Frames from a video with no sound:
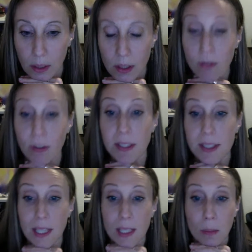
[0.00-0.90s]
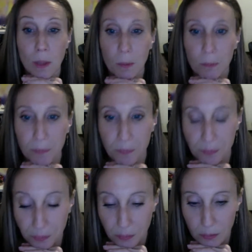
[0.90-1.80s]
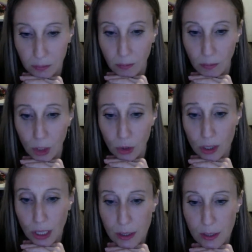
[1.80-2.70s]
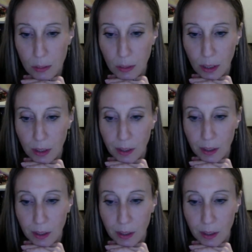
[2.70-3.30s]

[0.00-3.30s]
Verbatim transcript: this friend said to me, she texted me.